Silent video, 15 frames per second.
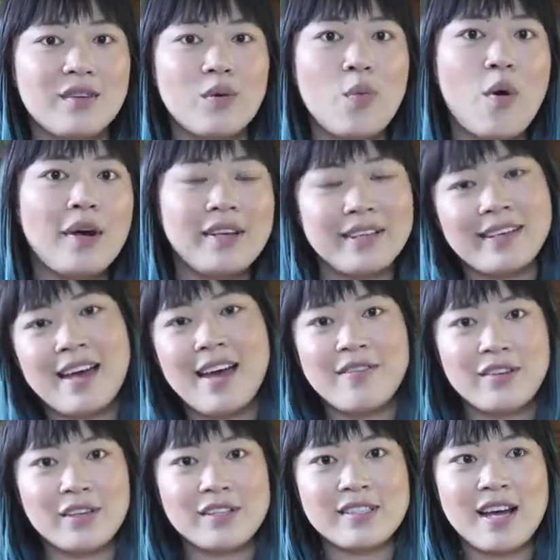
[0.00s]
wanting to have
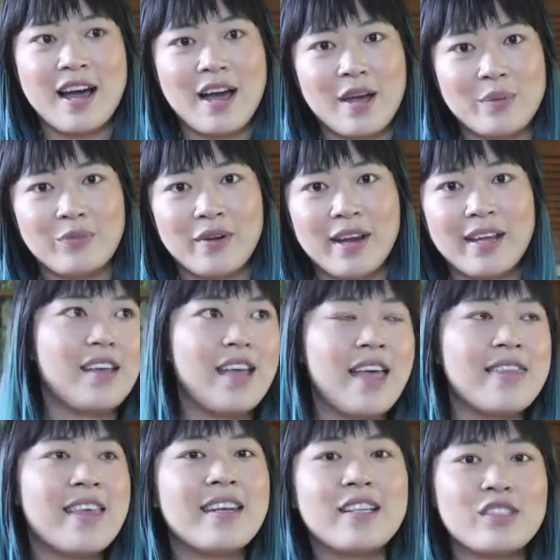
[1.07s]
a good time, right?
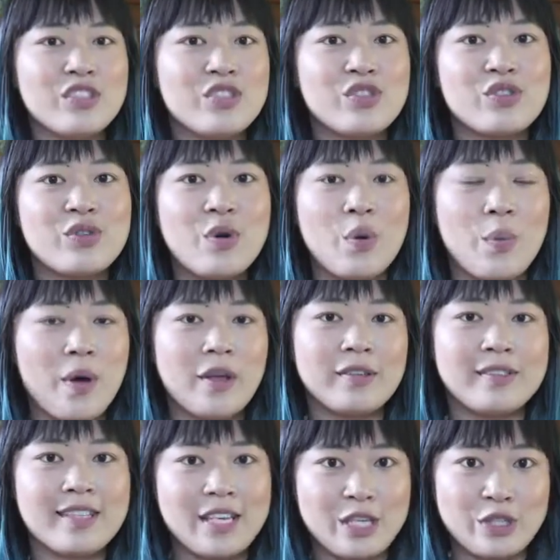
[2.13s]
And then it
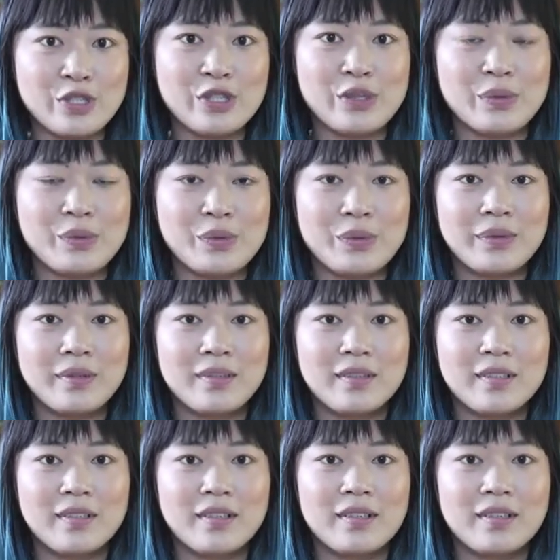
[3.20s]
snowballs into
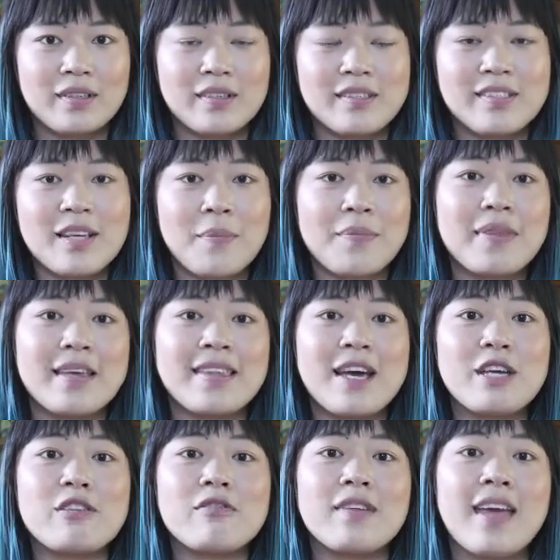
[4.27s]
something
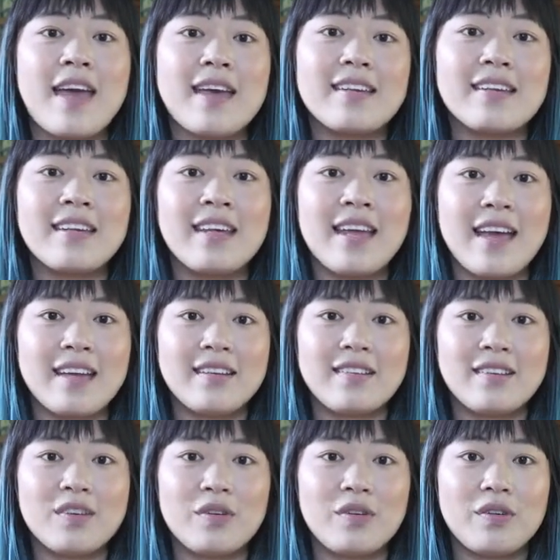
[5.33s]
that you can't get
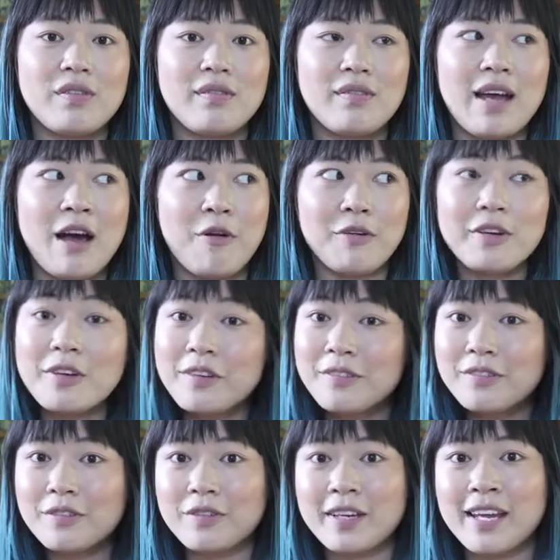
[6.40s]
out
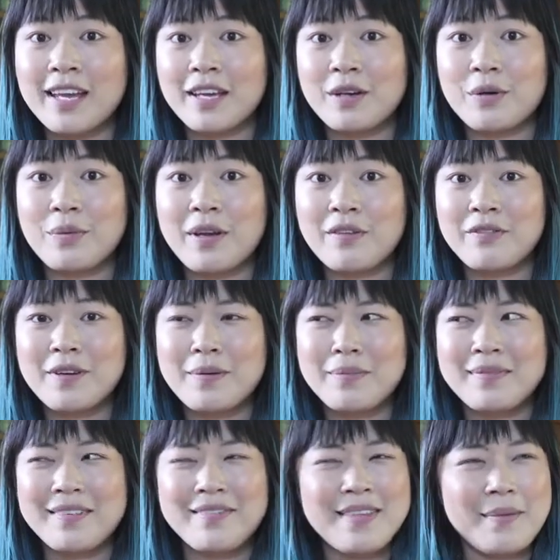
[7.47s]
of or can't get away
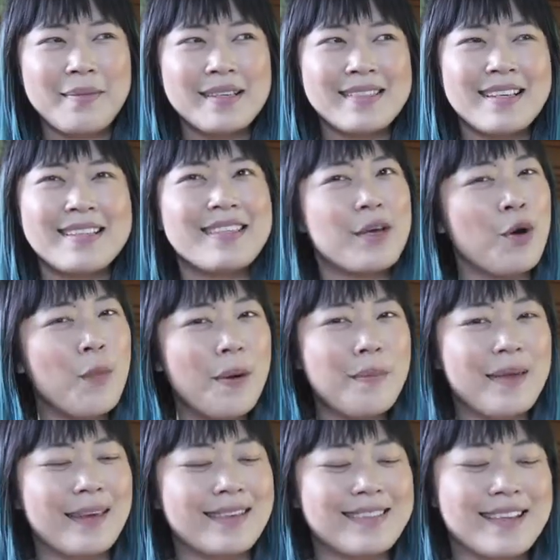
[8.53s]
from, if that makes sense. I hope I'm
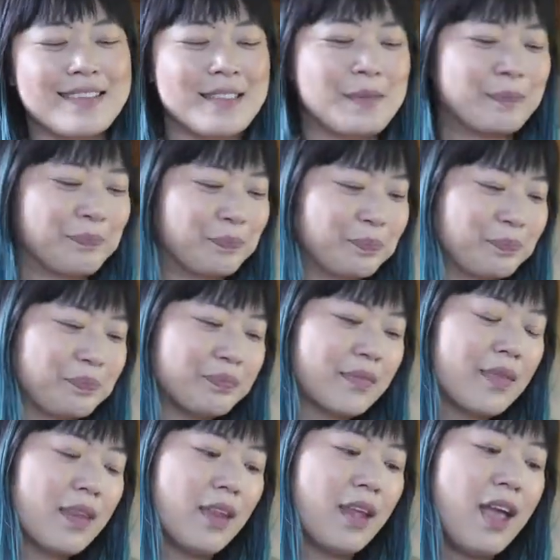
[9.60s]
making sense.
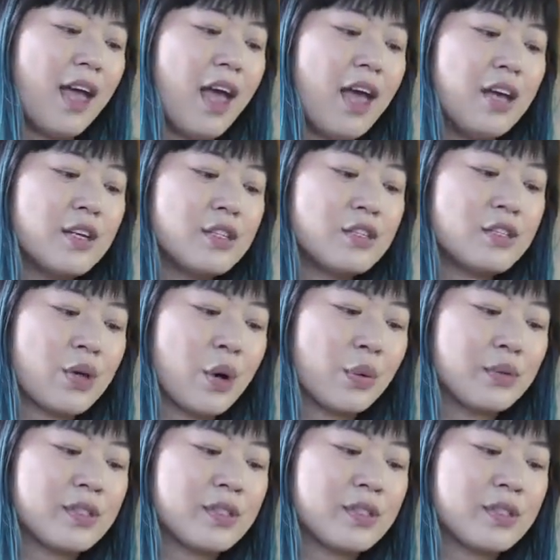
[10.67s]
So